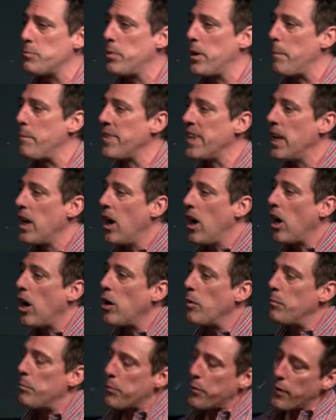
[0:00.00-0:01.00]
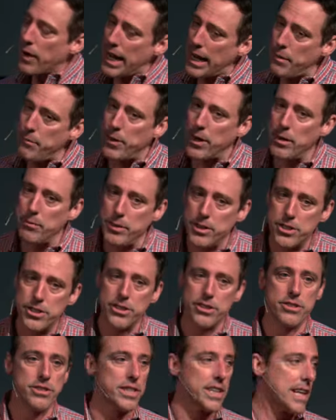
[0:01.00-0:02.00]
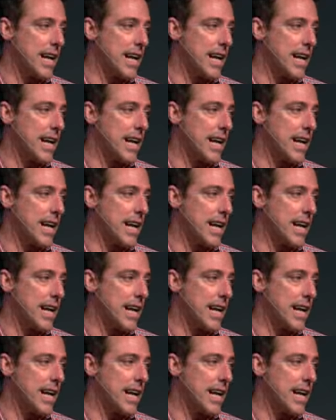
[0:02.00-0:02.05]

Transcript: but our primary mission is the